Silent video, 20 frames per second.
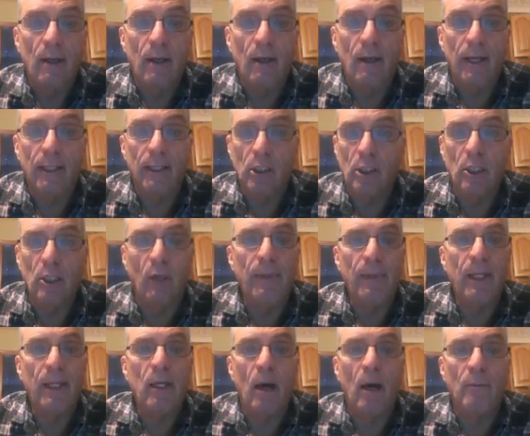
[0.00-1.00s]
Uh, it still
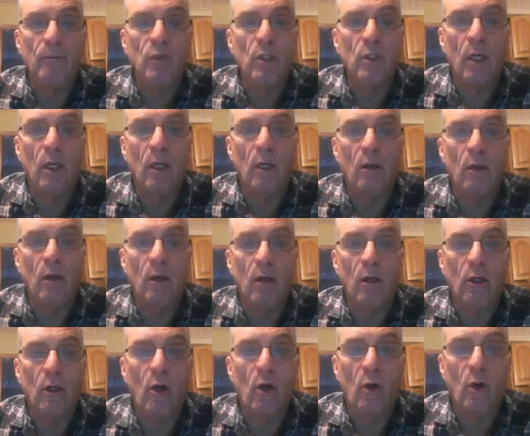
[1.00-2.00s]
becomes a,
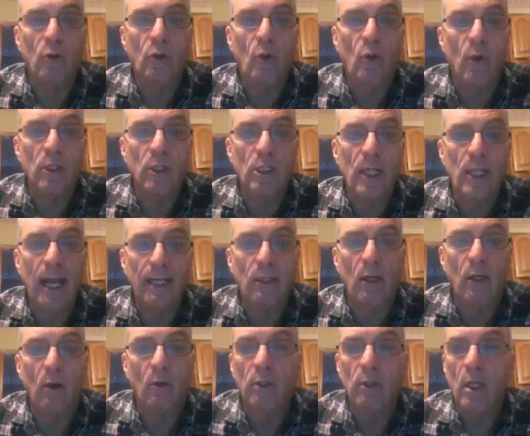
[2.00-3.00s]
a cold core
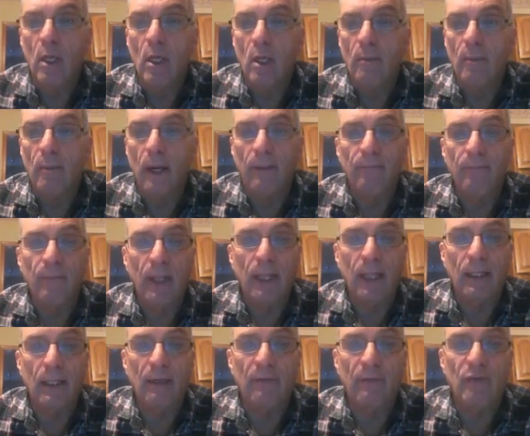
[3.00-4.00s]
cyclone, but
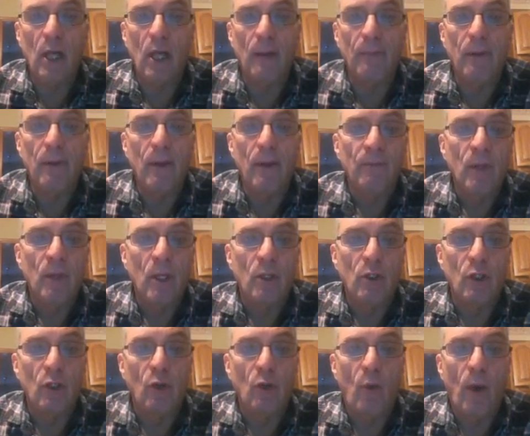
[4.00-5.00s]
it lifts up
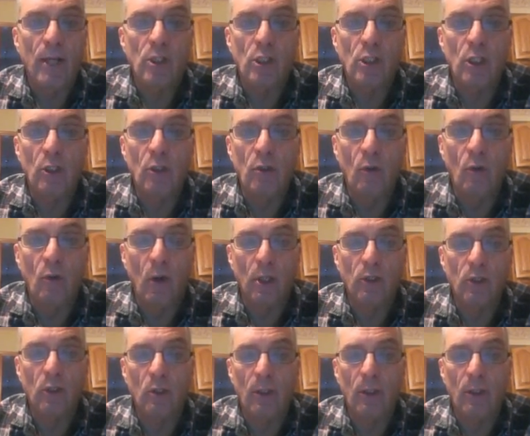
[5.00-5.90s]
to the west and north.